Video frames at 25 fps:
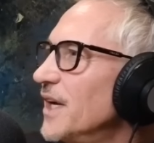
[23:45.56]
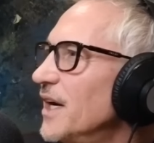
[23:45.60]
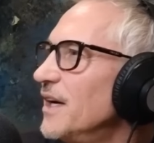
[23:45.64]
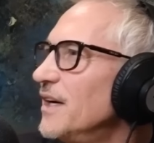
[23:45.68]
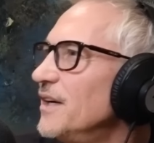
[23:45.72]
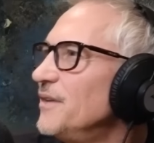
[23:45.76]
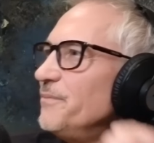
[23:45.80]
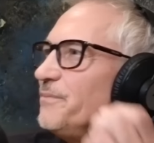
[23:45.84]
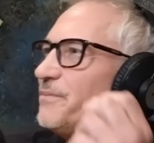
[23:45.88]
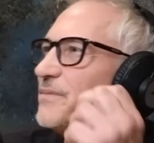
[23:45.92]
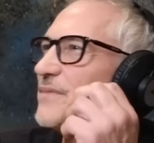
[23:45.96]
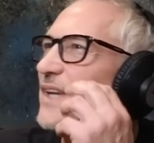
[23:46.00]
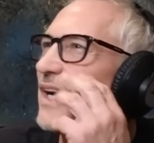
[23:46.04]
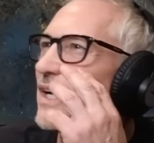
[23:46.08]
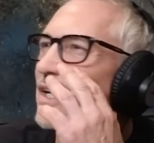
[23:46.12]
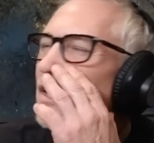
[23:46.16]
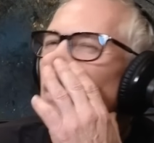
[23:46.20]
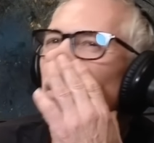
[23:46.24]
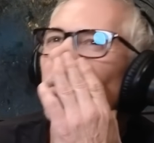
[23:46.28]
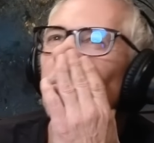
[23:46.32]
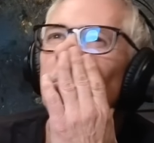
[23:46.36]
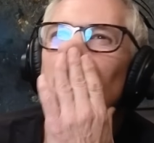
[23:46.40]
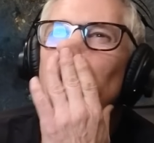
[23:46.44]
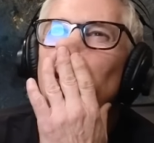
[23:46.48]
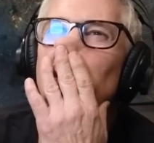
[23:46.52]
um, I
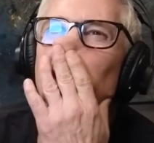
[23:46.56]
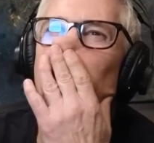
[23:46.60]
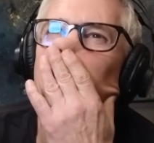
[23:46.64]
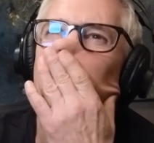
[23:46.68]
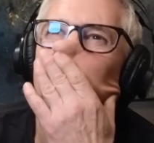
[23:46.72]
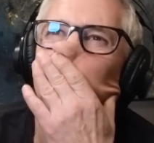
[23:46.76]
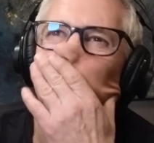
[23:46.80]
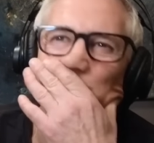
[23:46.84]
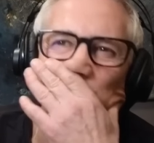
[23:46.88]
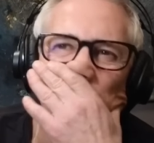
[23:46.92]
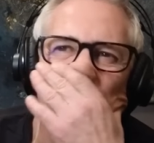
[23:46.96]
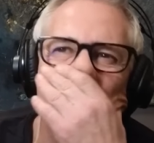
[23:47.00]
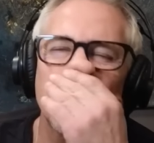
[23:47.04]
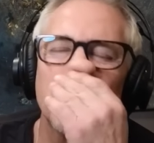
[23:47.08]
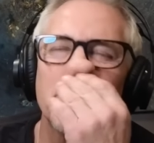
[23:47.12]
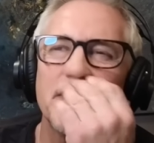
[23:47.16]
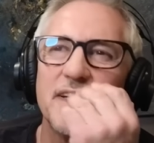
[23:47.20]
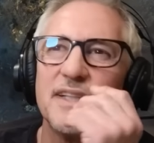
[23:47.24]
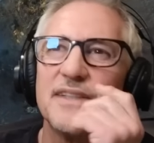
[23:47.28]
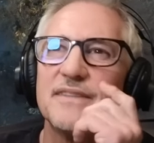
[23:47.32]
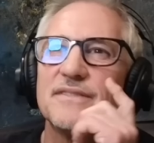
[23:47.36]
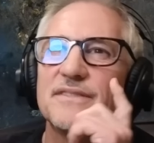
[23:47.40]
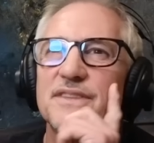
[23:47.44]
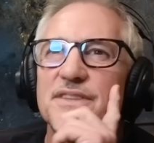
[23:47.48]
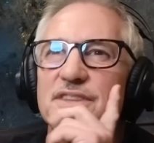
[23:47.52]
can't remember
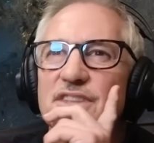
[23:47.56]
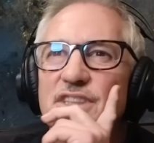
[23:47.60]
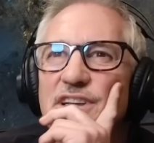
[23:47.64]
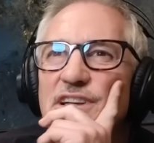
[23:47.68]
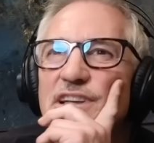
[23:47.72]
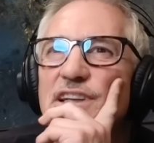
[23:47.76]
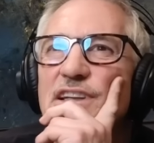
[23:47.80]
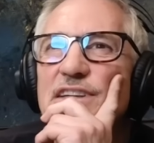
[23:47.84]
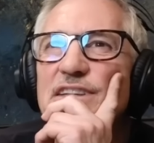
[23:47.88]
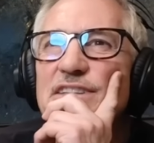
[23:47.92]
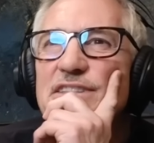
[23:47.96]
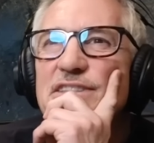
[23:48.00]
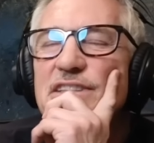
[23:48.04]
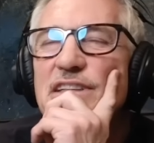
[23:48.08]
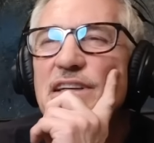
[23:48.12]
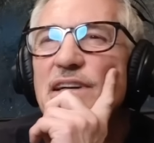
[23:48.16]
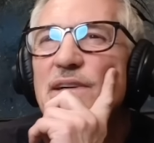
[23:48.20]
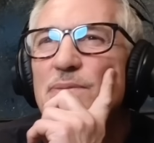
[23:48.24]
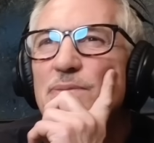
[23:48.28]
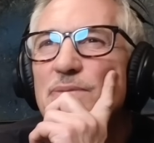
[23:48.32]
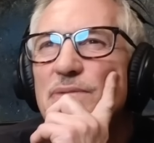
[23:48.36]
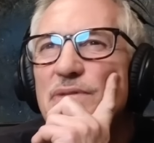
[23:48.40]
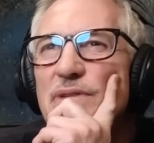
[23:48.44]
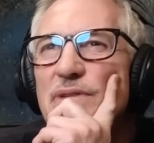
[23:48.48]
confronting journalists. I,